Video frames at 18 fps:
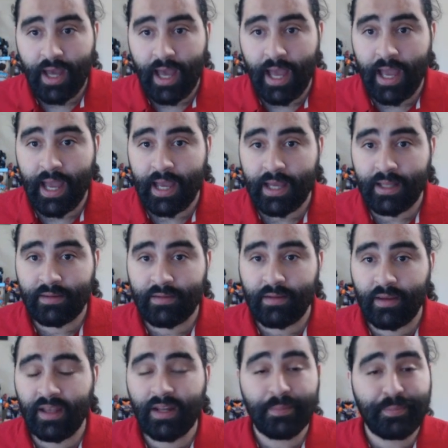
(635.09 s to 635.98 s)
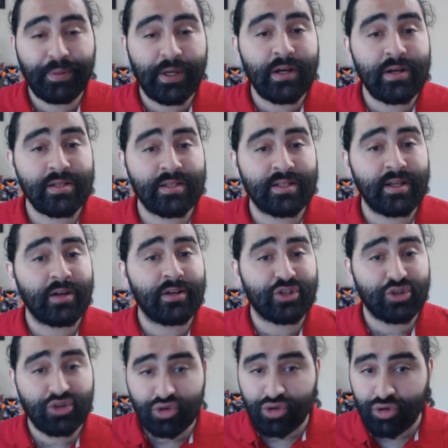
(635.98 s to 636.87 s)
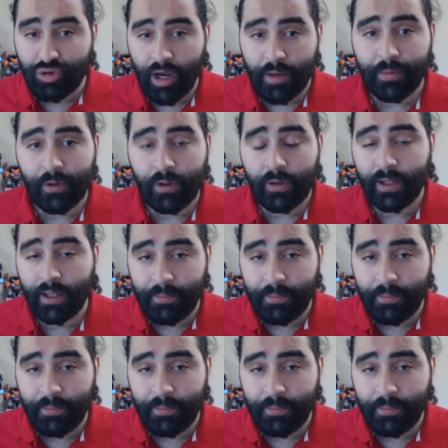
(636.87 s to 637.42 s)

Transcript: And it appears there's trouble